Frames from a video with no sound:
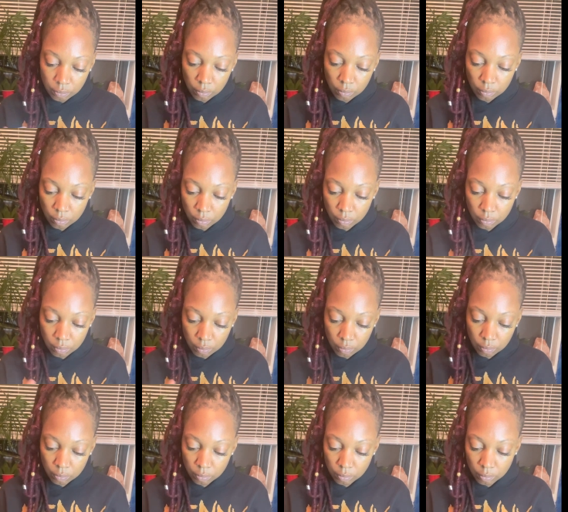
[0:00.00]

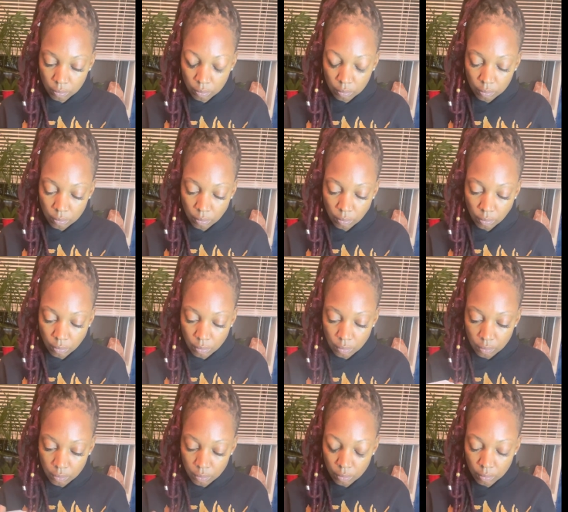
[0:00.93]

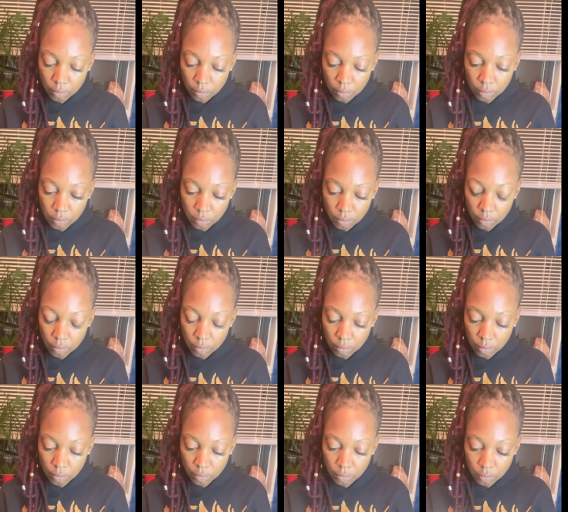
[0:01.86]

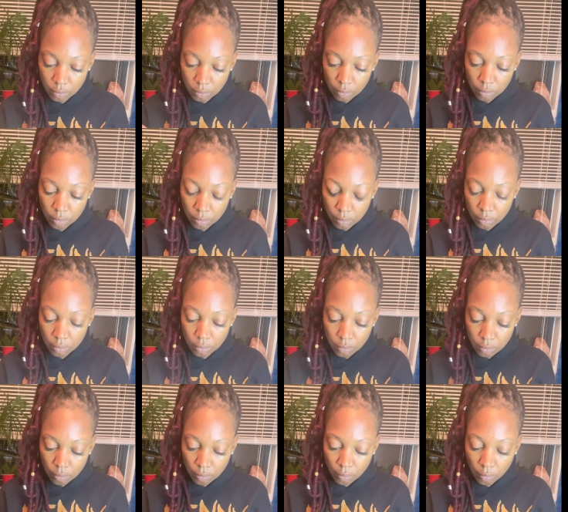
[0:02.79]

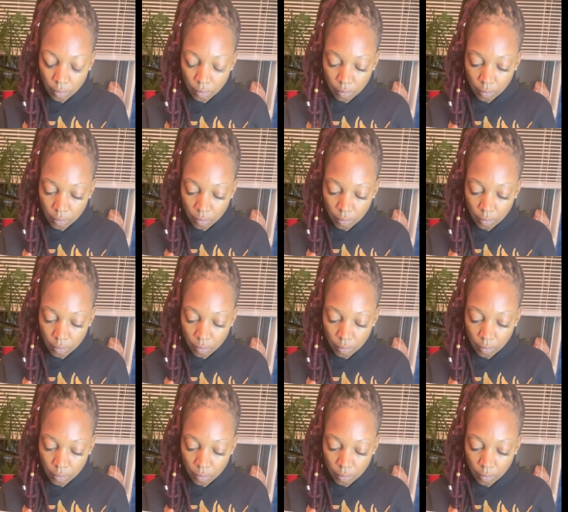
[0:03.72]
[no speech]